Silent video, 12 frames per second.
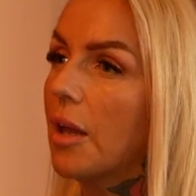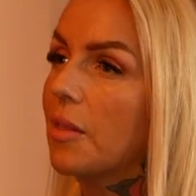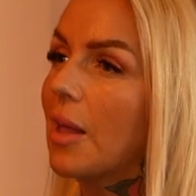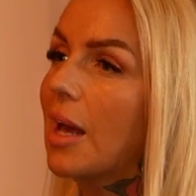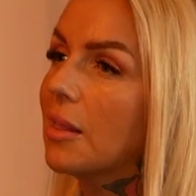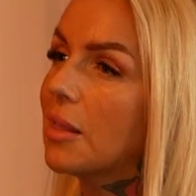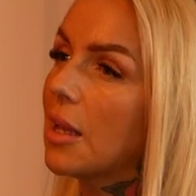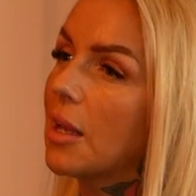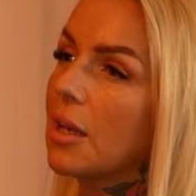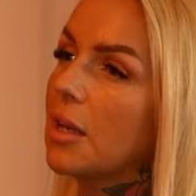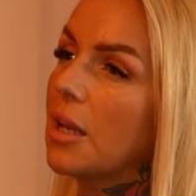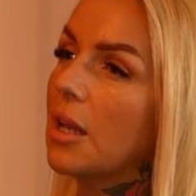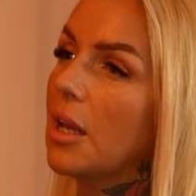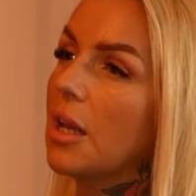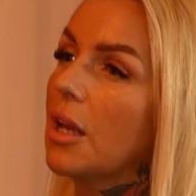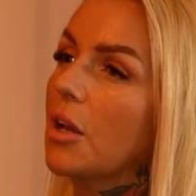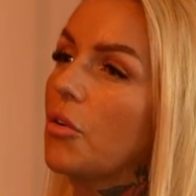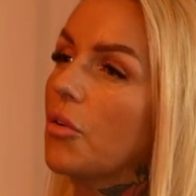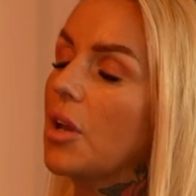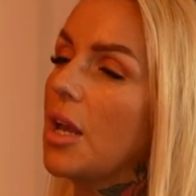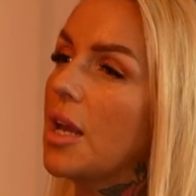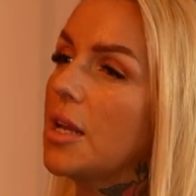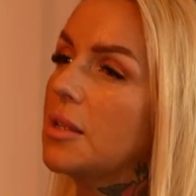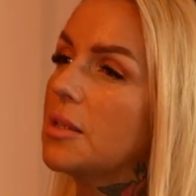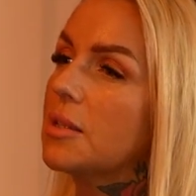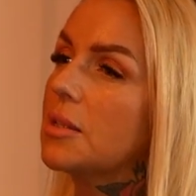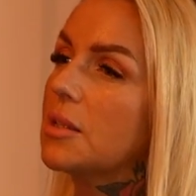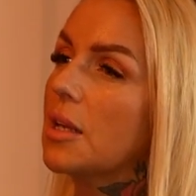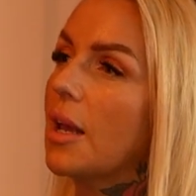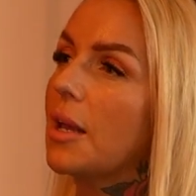That then creates